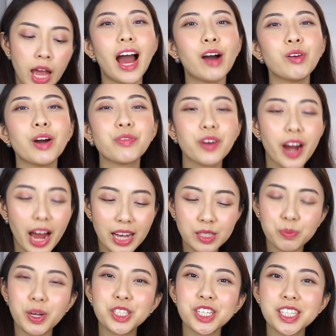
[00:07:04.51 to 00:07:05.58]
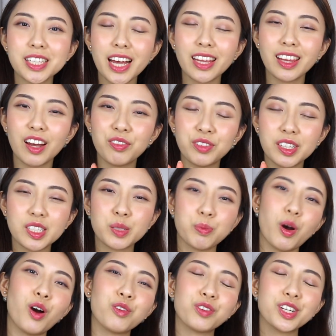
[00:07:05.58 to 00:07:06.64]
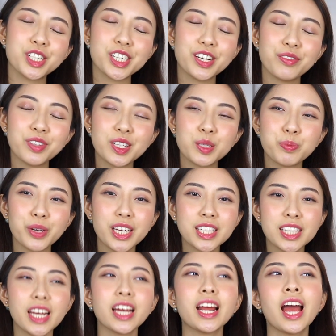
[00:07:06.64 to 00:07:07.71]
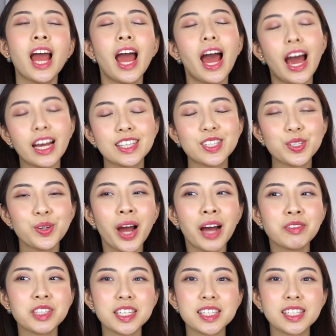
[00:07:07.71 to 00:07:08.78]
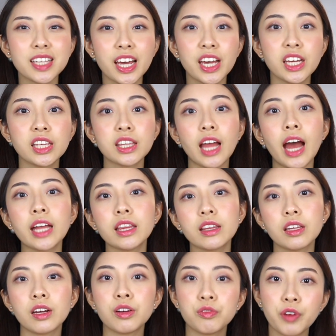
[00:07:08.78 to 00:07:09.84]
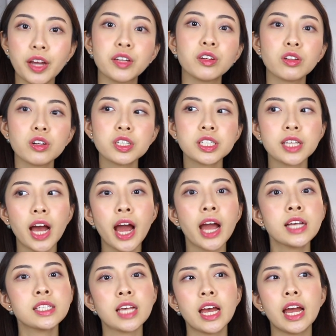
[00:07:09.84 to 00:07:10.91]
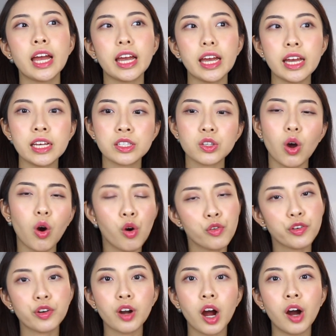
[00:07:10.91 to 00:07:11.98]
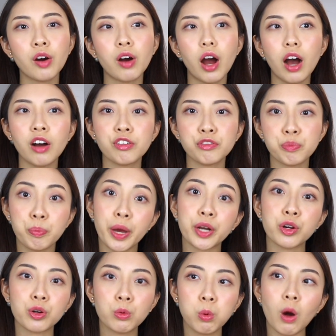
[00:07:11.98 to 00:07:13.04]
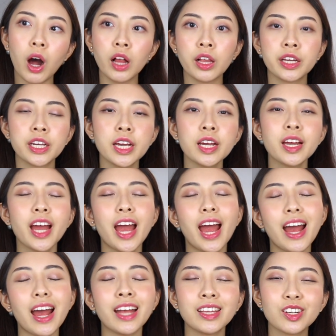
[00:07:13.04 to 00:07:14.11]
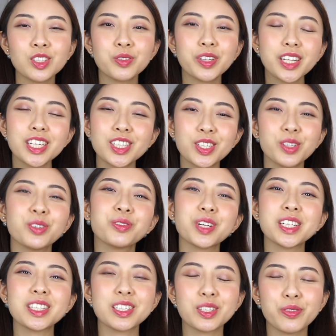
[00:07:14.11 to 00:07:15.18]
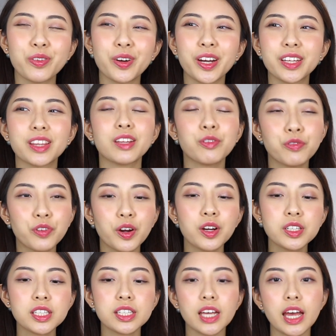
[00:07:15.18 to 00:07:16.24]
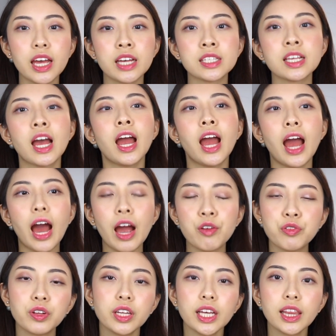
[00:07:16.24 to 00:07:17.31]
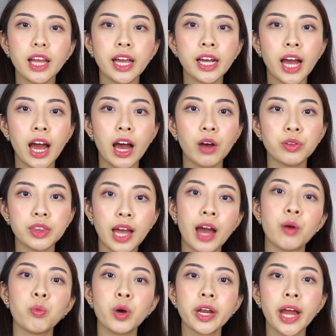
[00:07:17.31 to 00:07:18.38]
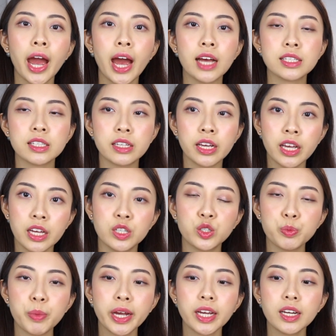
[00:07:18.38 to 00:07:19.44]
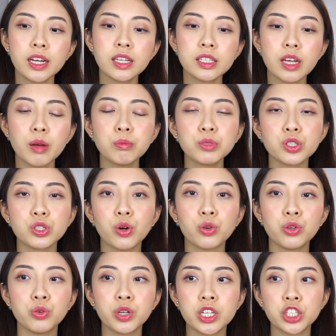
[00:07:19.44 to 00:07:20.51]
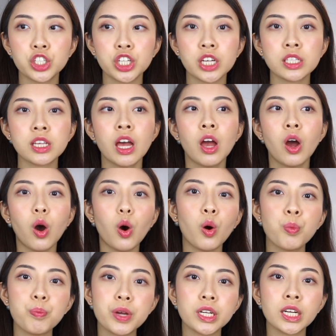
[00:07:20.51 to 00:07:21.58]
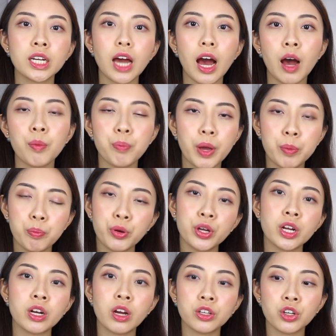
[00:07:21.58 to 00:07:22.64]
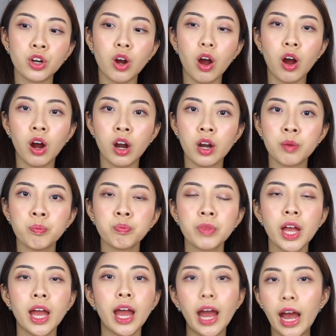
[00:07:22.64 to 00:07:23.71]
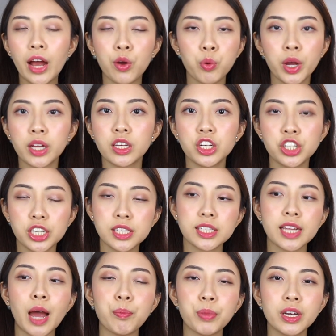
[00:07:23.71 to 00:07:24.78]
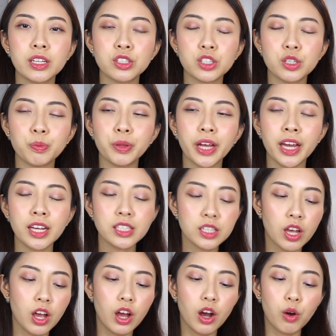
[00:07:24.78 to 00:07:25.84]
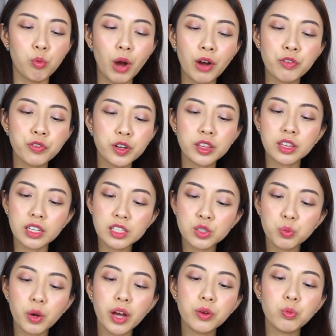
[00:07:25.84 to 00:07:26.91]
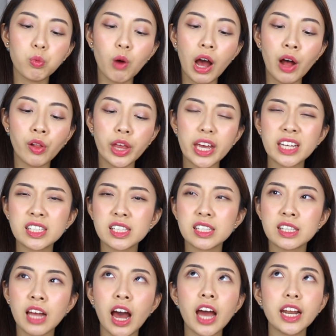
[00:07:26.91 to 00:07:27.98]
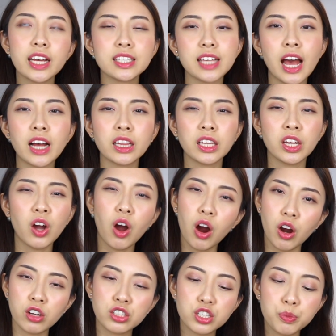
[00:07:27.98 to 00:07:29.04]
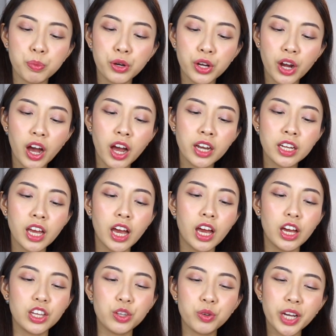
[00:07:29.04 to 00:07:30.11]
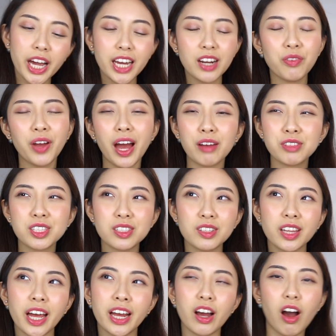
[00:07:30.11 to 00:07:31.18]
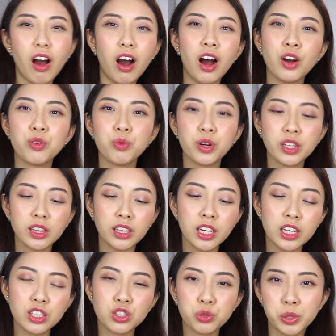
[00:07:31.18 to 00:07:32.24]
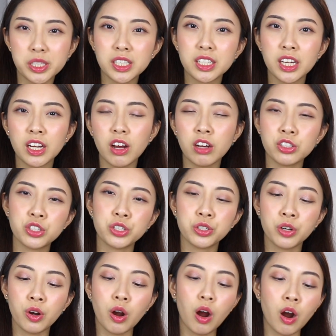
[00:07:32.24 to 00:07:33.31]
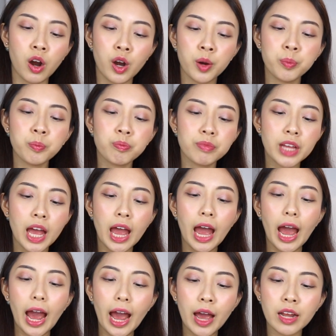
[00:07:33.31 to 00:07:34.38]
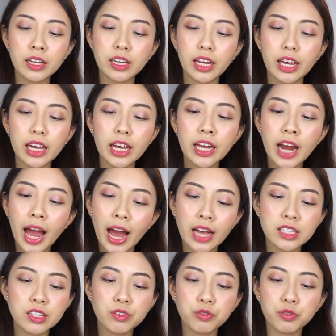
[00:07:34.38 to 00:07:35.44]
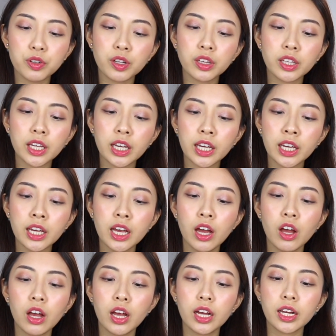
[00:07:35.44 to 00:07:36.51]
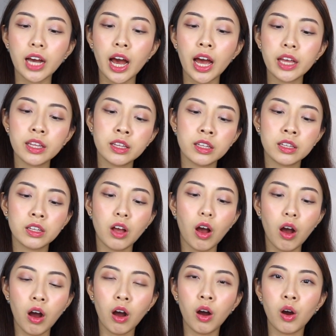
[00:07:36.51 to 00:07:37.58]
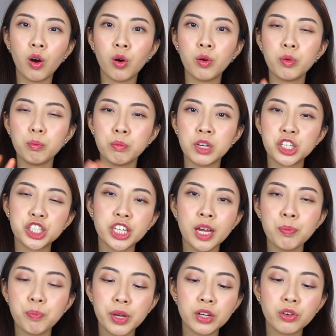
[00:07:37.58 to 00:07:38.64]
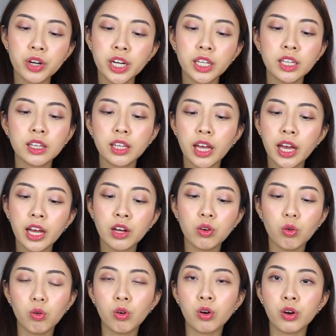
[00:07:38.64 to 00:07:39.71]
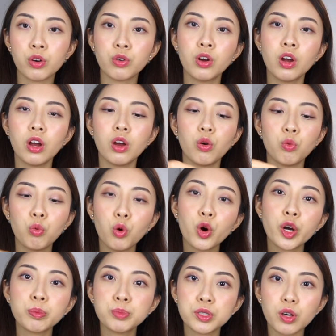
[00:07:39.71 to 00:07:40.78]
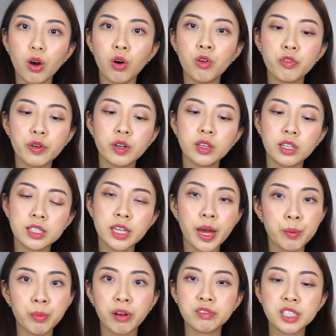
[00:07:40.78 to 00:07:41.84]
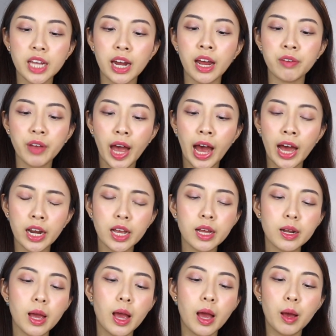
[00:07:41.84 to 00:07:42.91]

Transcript: However, as much as I love the small version of this bracelet, I do have to say that the regular size is overall of better quality. And there's really two reasons for it. The first is I really like how that one has the hinge mechanism so you can just open it up and put it on your arm and quickly just snap it into place. While for this one, while it's not exactly hard to put on, you kind of have to like awkwardly twist it onto your arm. And it hasn't really gotten all misshapen or anything or warped over the 10 months that I've had it.